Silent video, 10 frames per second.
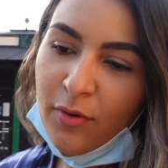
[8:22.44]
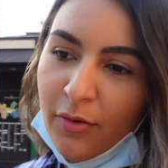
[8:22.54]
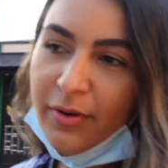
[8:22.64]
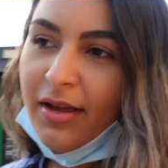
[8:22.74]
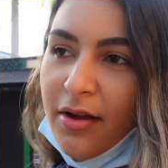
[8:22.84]

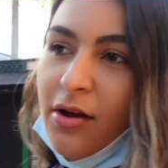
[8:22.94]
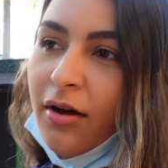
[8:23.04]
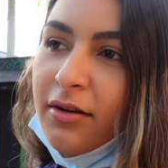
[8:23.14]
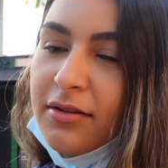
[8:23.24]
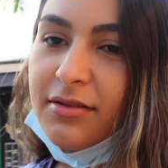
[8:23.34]
while we get
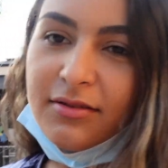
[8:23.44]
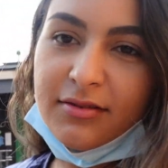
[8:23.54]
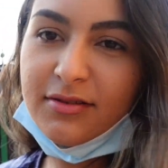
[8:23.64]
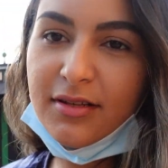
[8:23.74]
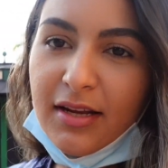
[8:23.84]
called
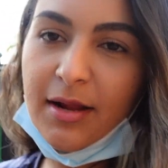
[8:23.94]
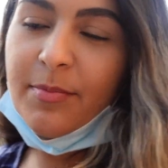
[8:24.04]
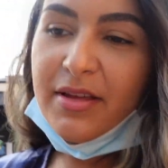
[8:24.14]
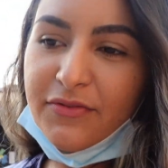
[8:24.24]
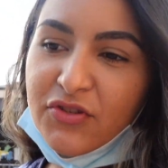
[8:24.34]
to eat at
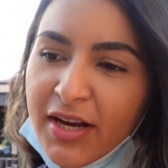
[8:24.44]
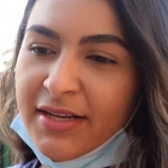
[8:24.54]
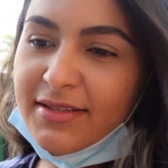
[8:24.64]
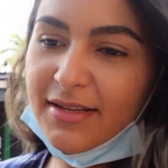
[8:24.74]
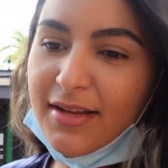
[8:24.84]
PF
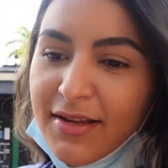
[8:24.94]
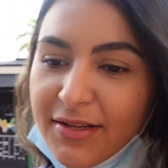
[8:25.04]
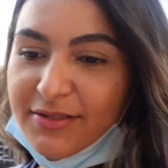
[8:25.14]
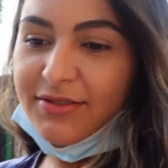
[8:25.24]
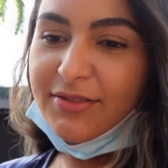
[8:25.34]
Chang's.
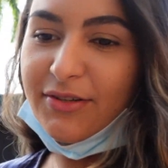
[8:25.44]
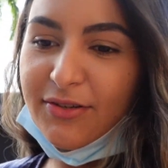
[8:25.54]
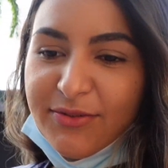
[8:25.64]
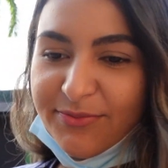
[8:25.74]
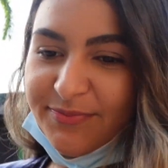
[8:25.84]

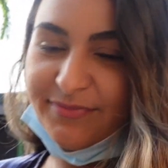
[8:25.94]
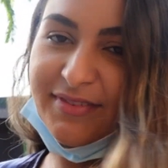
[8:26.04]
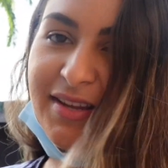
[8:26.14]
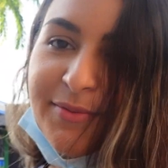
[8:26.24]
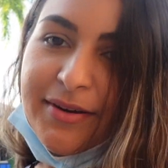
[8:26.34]
So
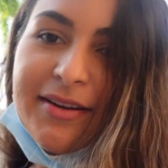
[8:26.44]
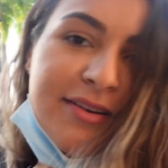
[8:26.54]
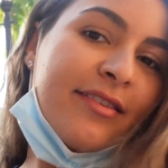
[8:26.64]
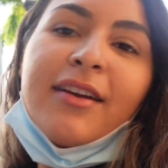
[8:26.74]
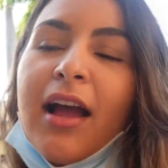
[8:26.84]
now we're
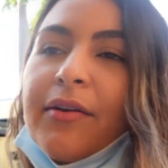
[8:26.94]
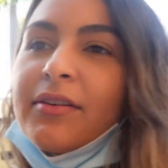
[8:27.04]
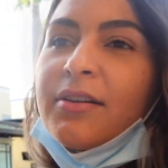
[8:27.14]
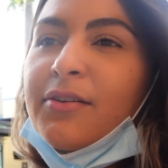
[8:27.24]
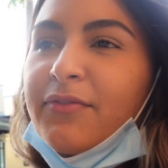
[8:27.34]
having
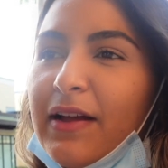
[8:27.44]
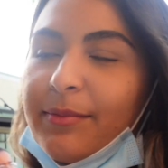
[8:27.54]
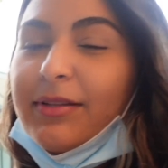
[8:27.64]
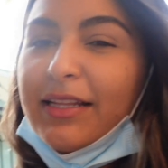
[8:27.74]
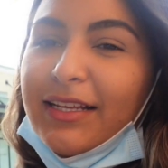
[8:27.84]
a little
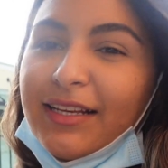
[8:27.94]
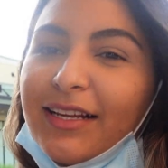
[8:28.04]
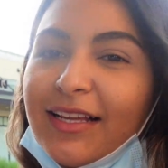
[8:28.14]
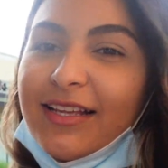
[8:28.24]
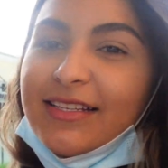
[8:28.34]
family
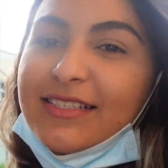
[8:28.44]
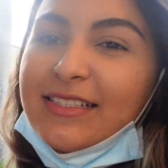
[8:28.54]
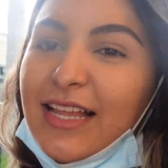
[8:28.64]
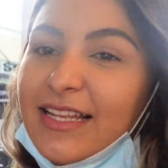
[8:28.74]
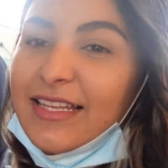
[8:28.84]
Sunday.